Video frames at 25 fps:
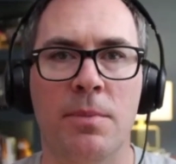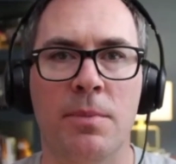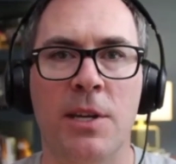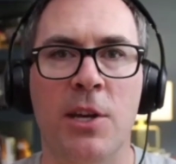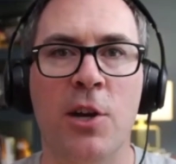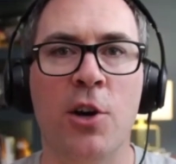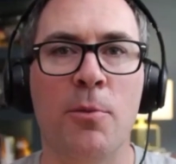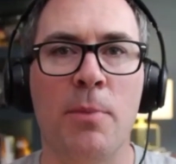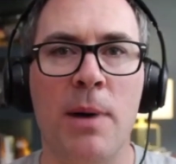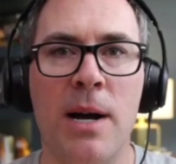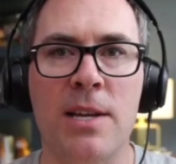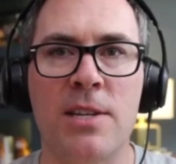
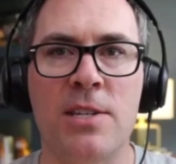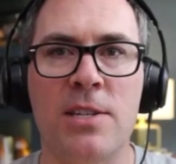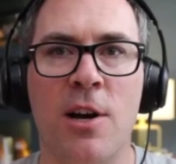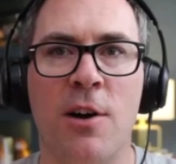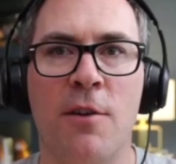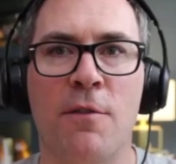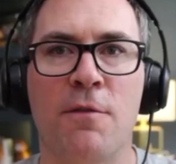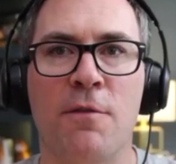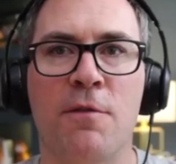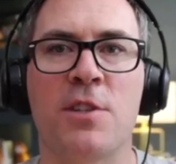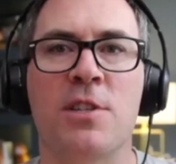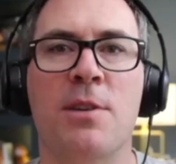kill
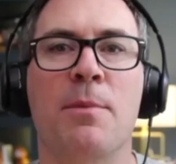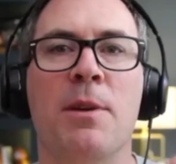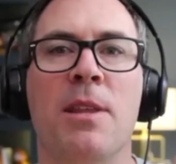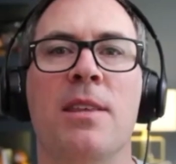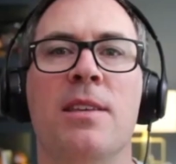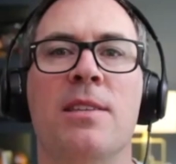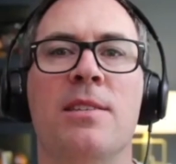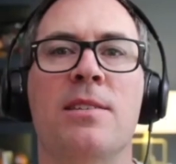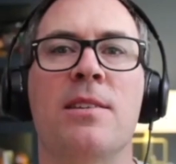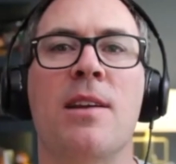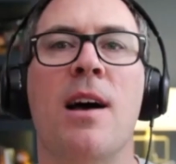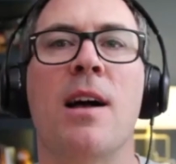myself for somebody
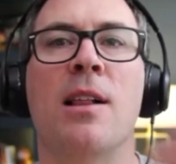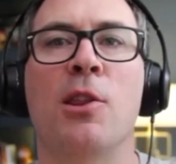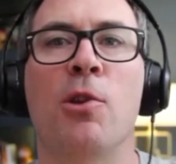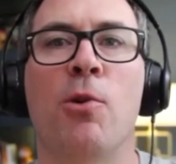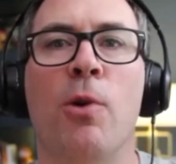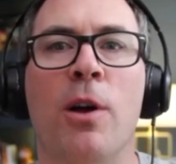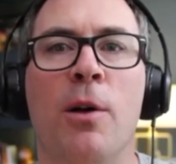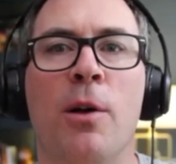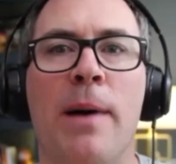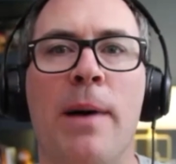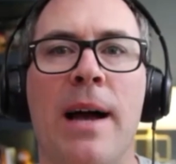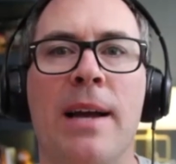that's not
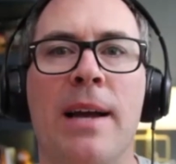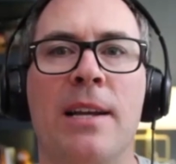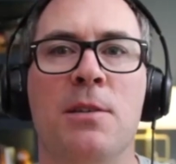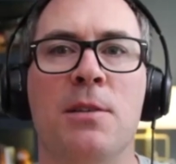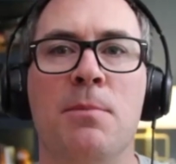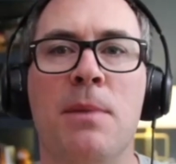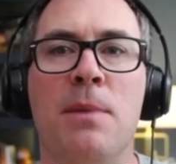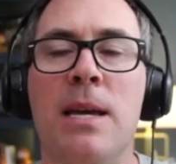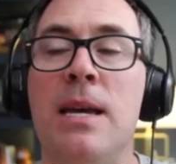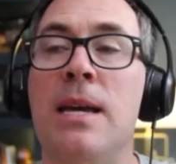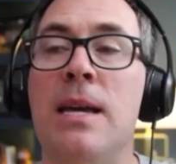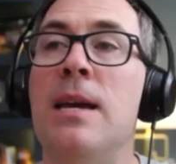loyal back to
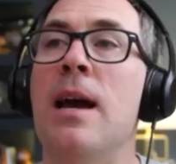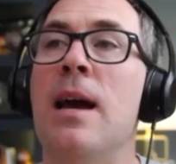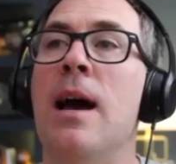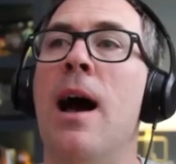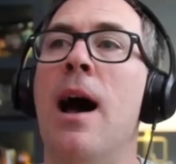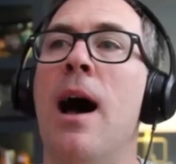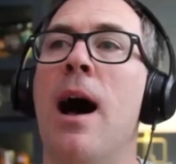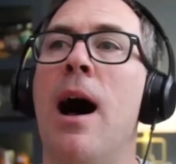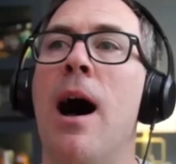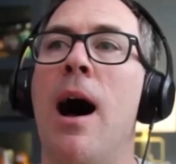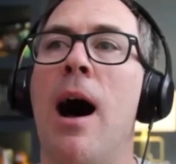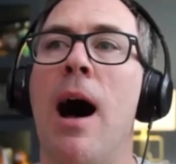me?
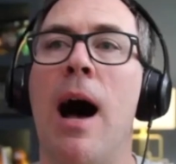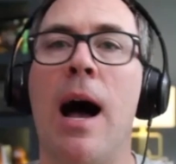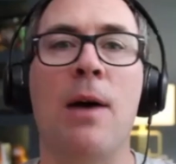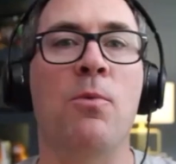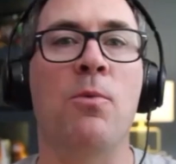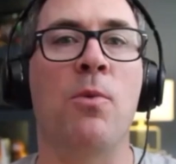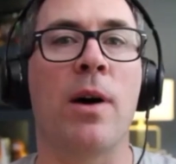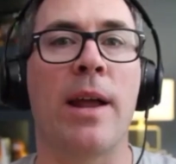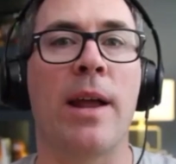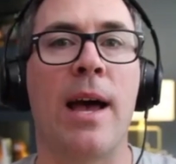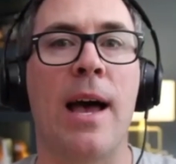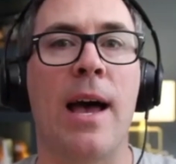I
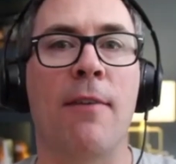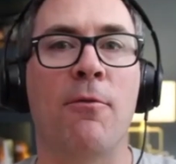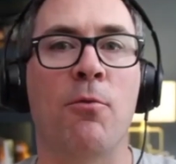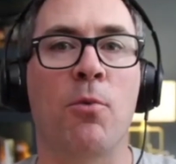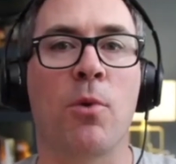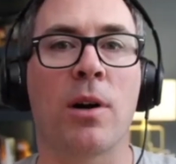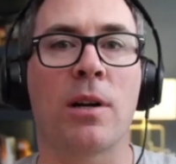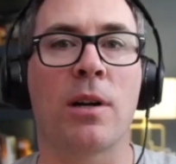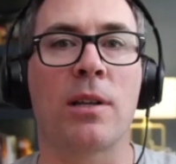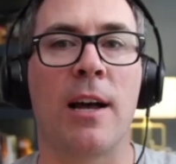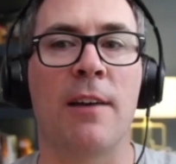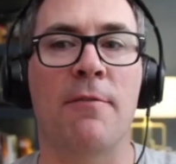want to have
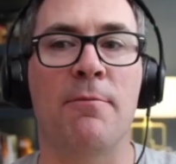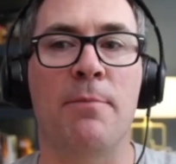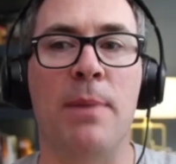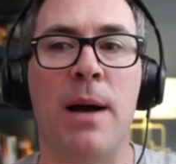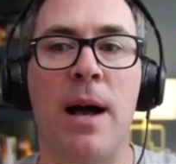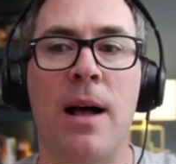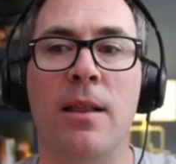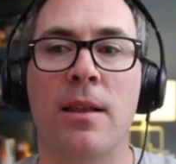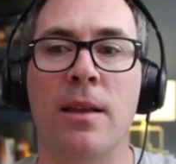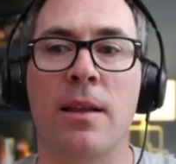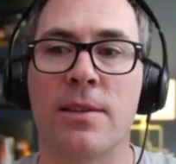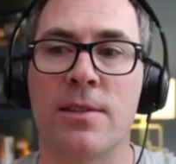work-life
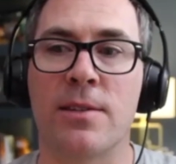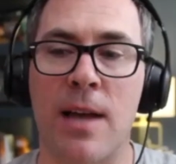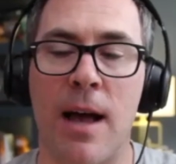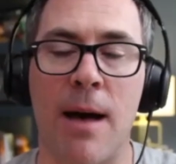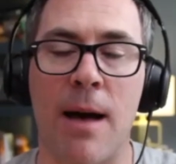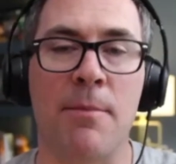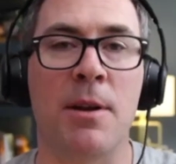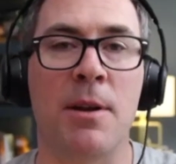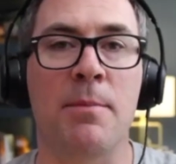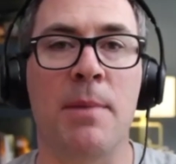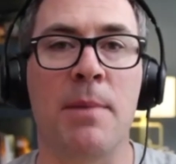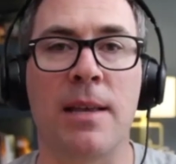balance.
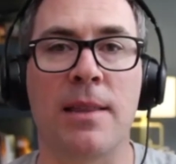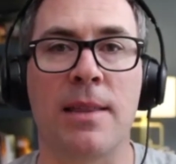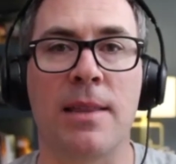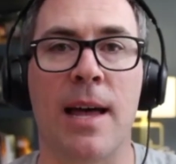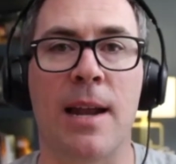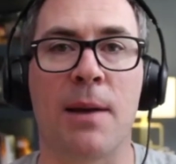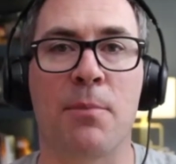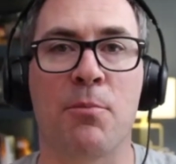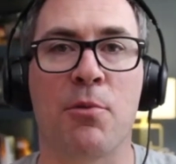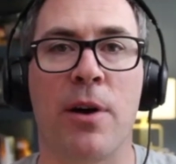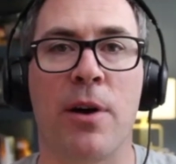I'm going to make that a